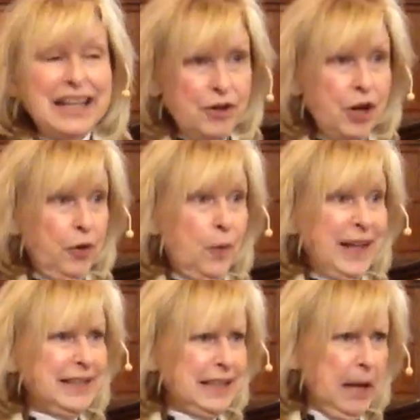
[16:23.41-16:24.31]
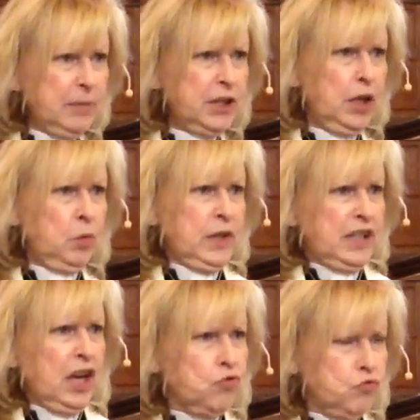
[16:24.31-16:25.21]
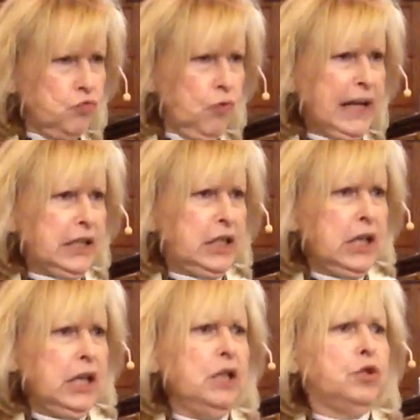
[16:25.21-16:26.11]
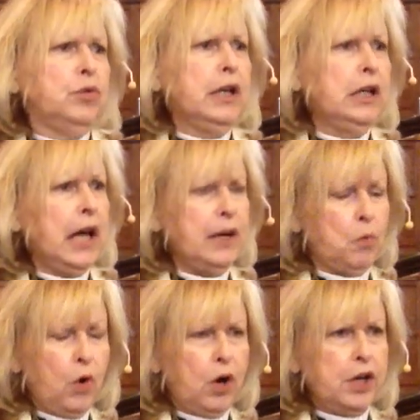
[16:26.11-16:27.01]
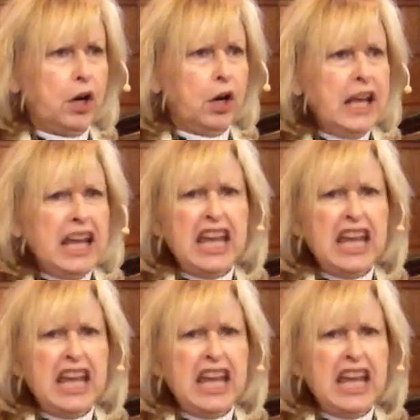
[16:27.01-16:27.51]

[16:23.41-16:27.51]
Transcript: You know the one. Samson was a great Israelite warrior.